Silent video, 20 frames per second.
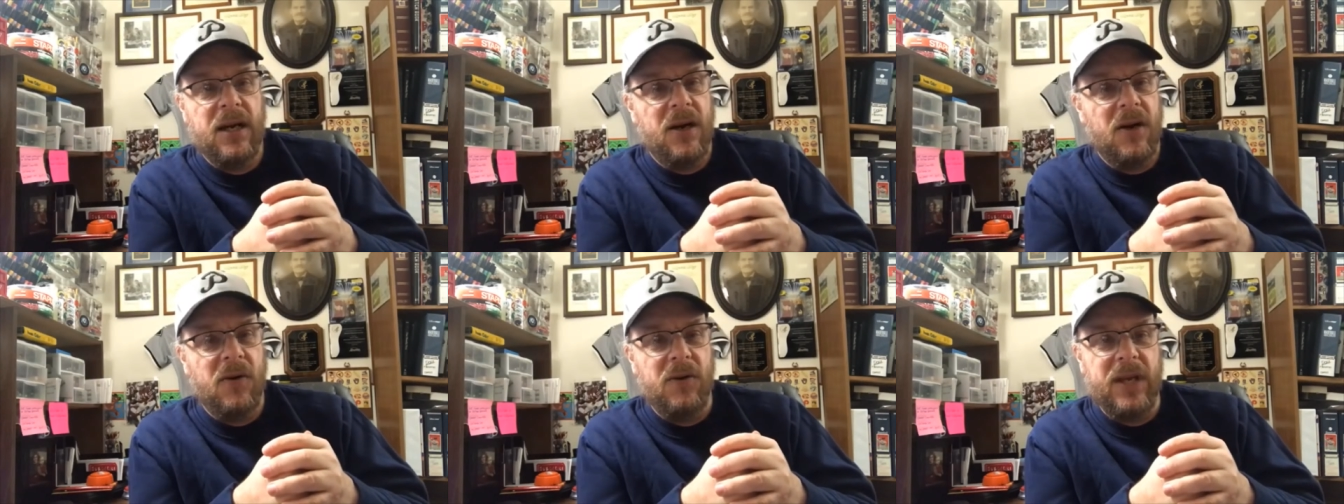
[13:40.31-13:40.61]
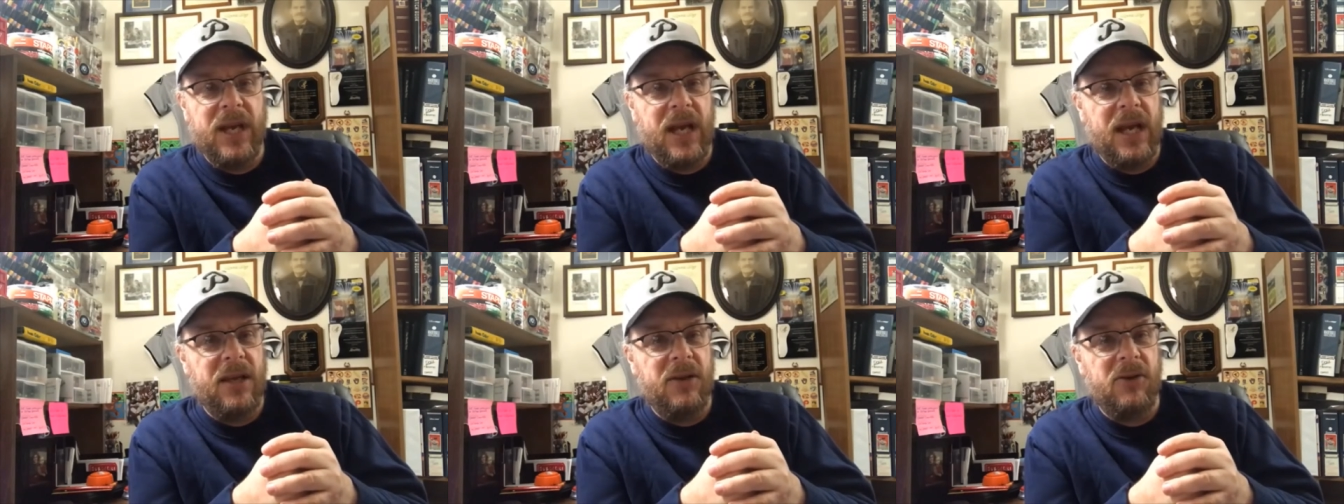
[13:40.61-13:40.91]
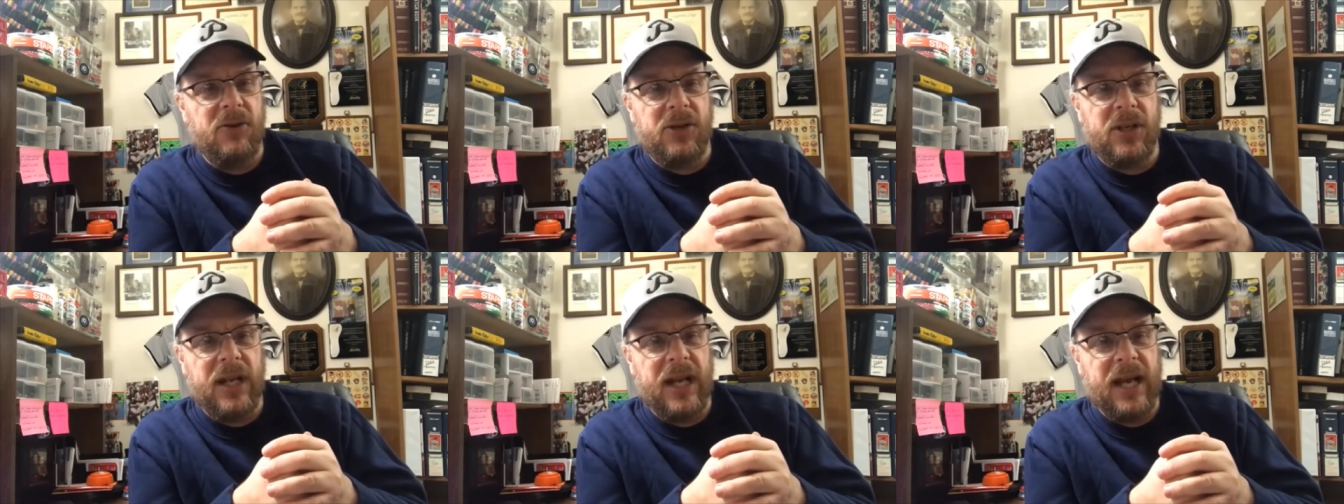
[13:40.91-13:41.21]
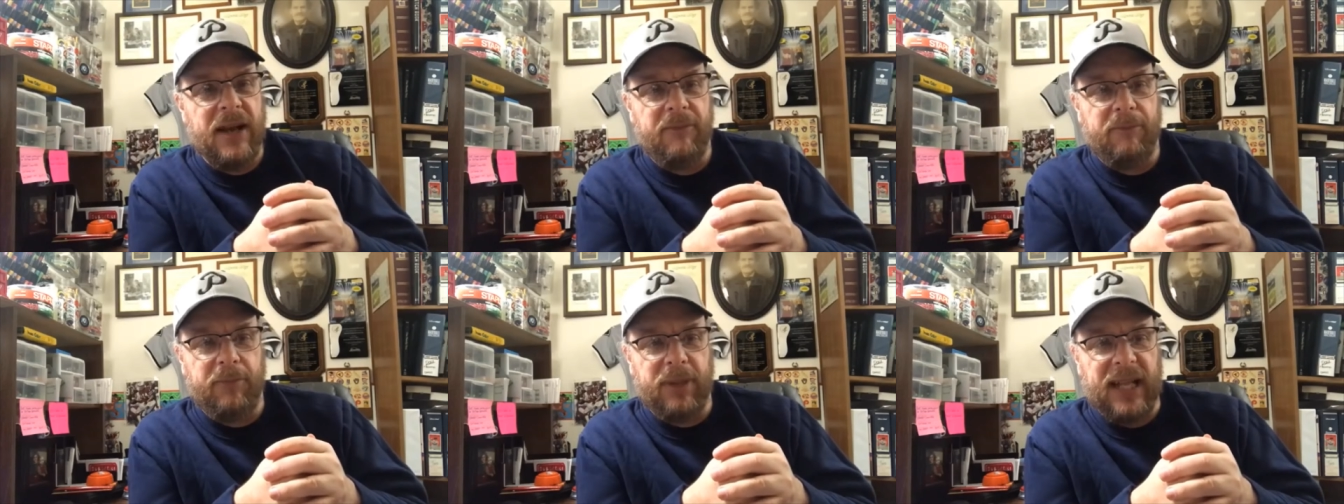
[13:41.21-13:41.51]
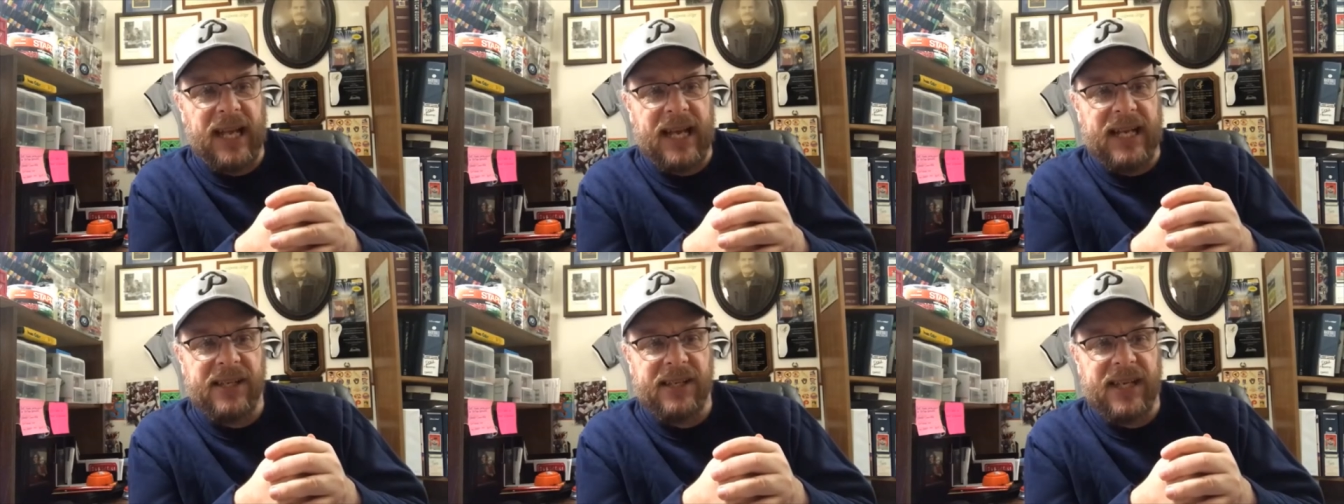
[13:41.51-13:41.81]
oh yeah, you should have
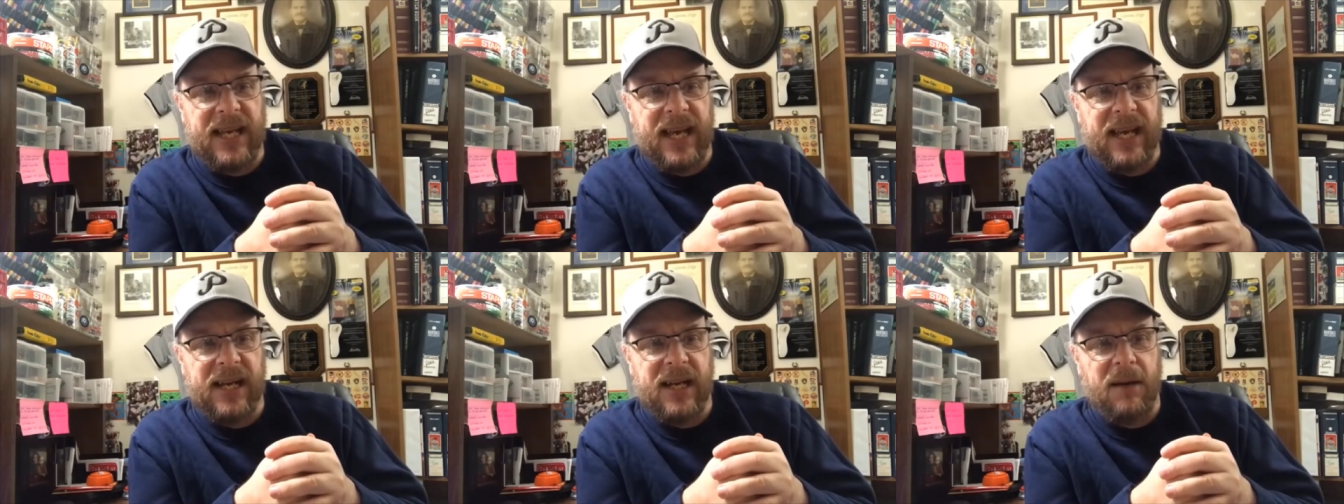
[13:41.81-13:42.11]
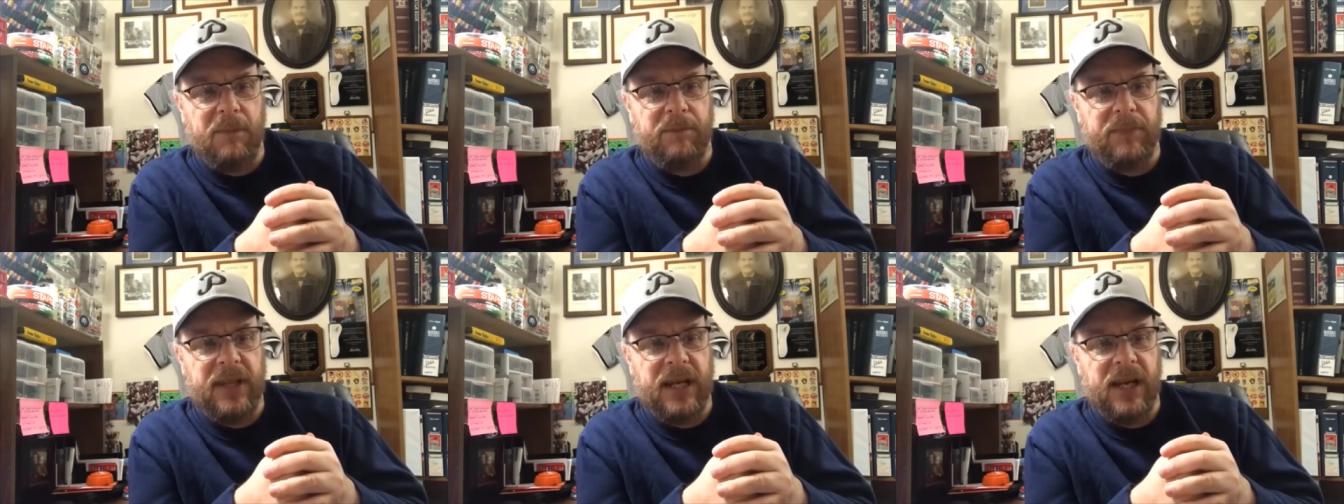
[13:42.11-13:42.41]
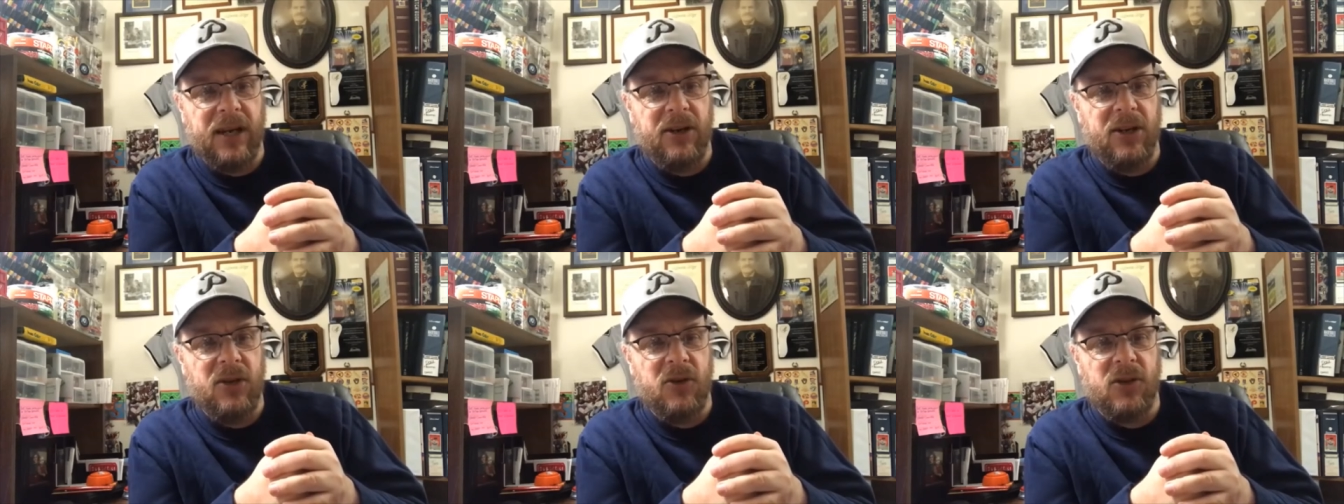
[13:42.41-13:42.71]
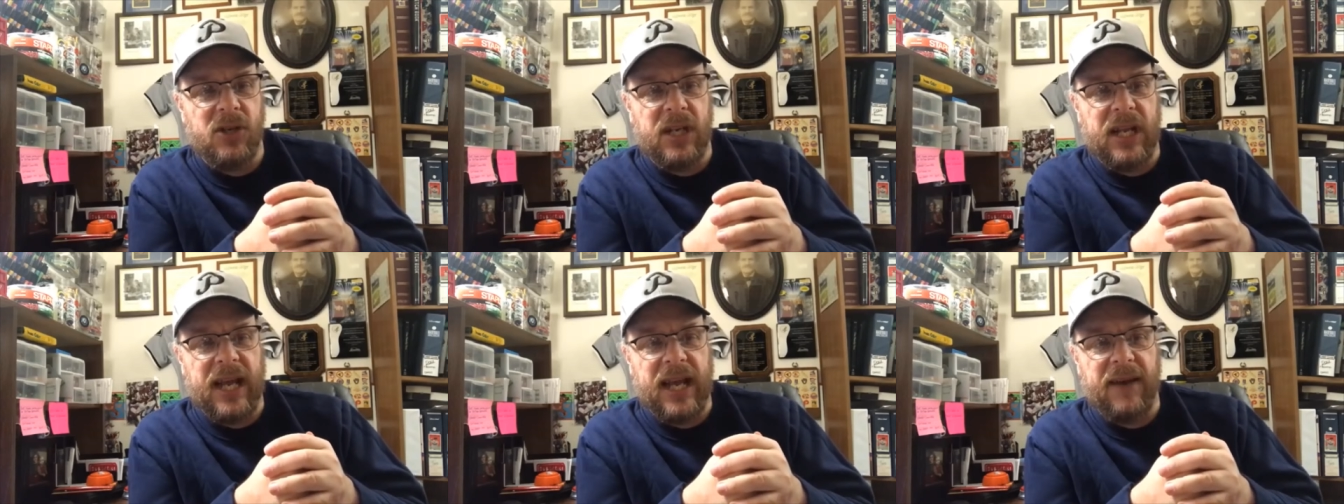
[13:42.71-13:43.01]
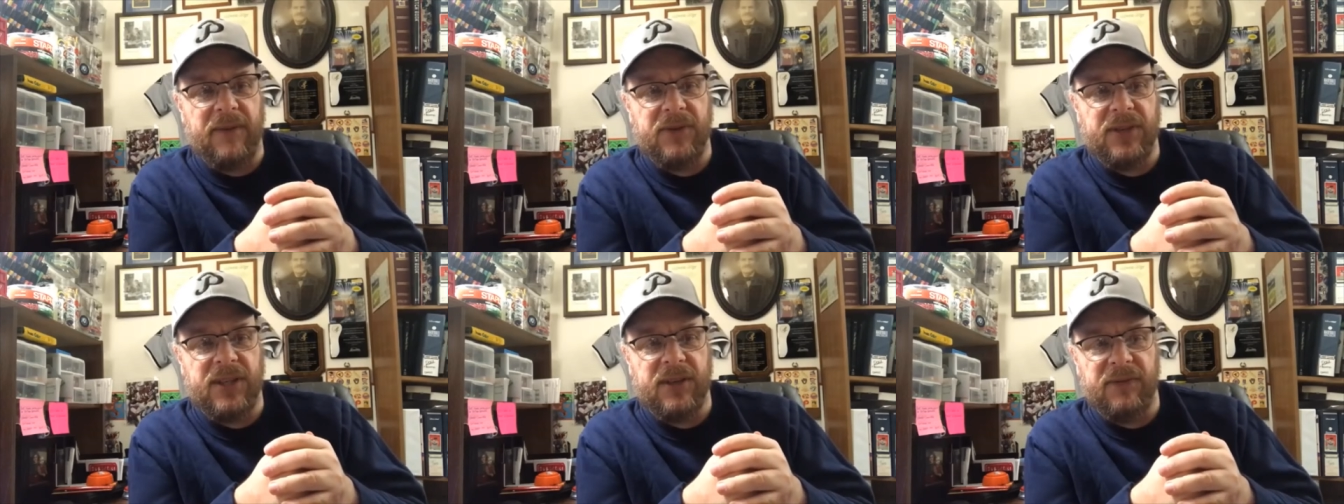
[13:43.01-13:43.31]
Plesac up there, you should
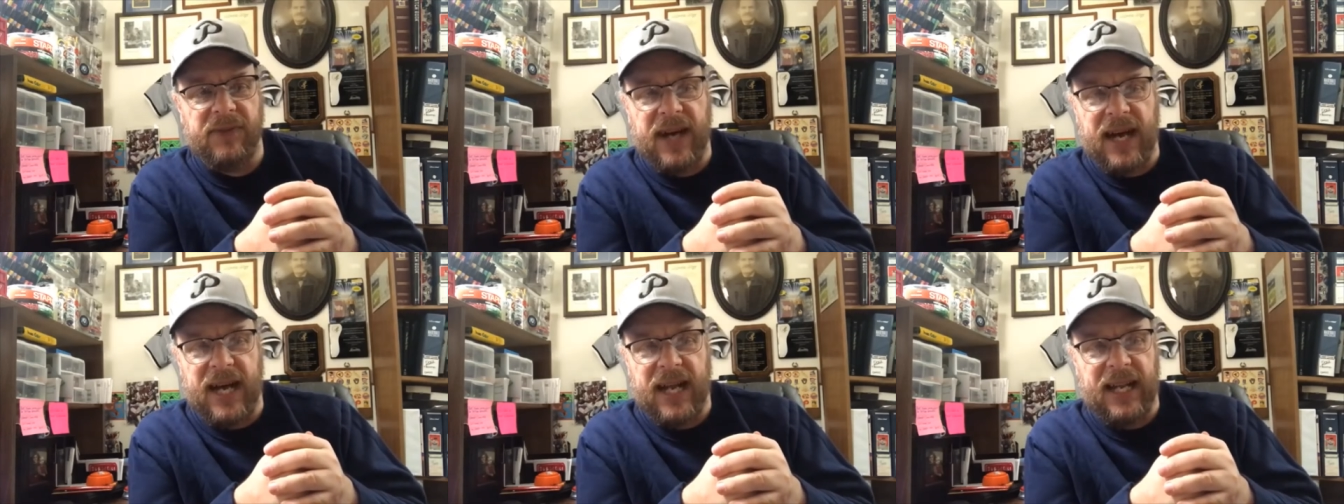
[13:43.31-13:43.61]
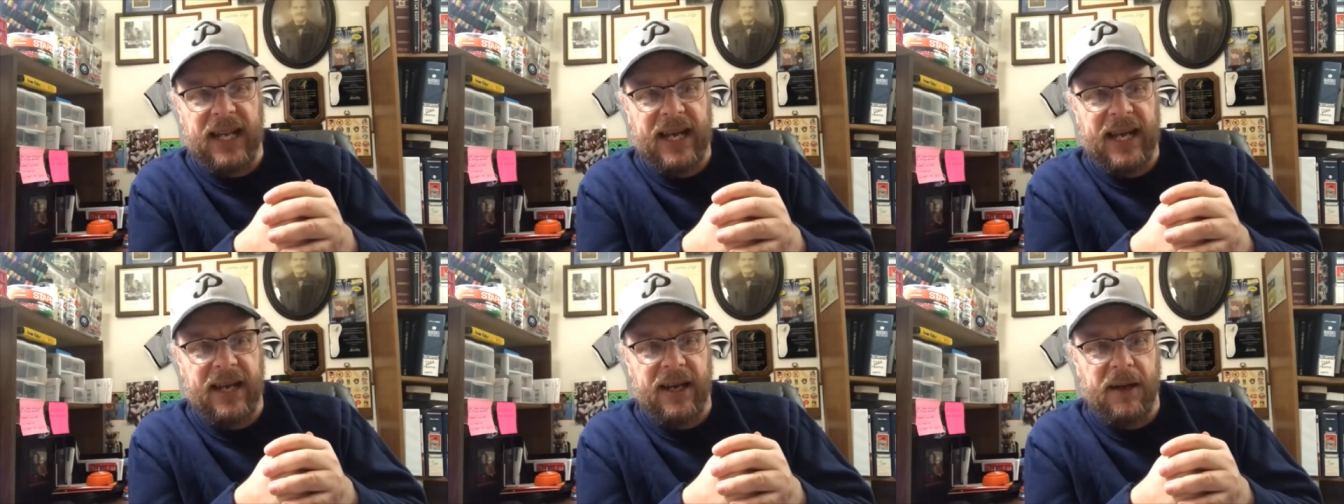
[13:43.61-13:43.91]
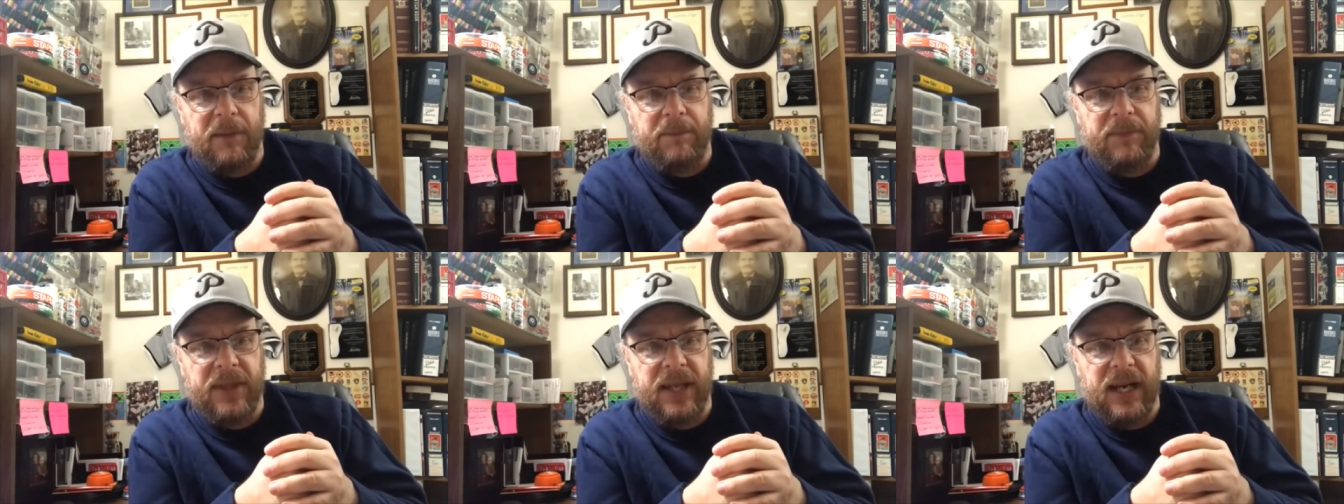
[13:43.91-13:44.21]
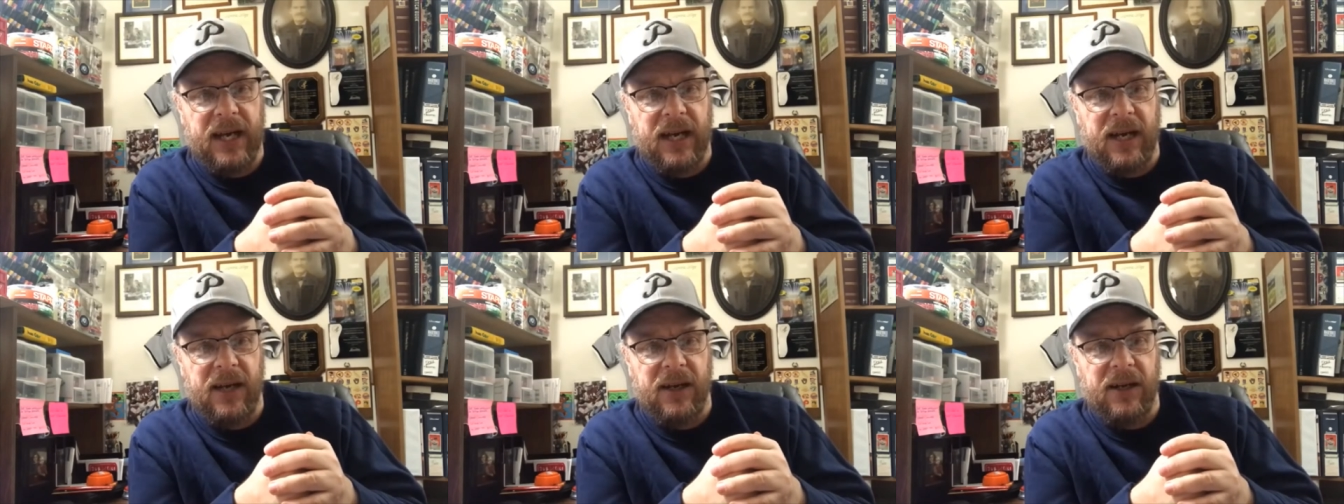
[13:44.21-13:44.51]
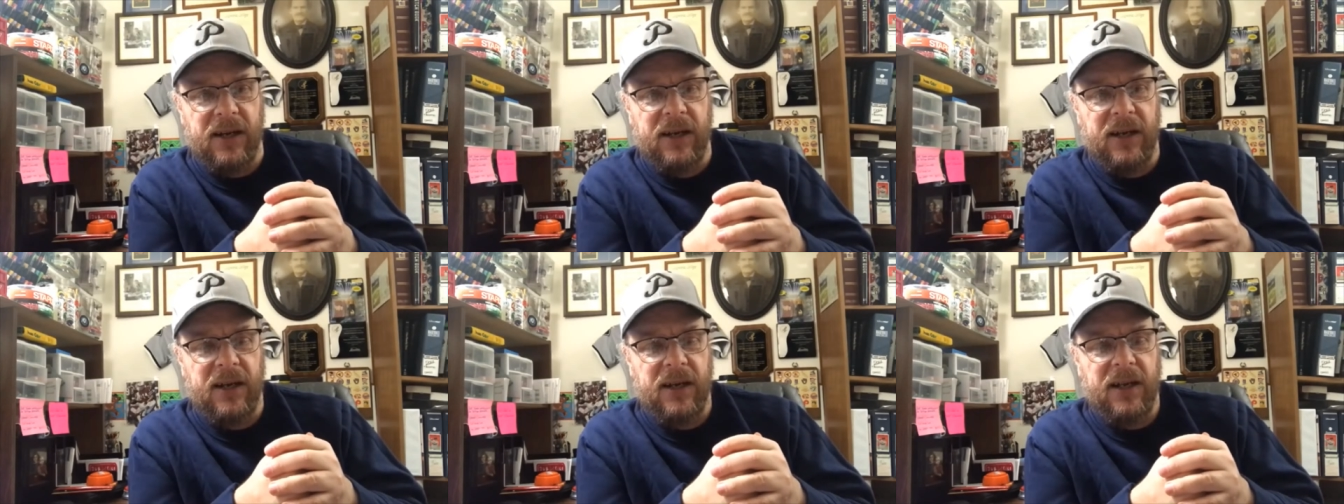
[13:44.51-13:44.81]
have Civale up there.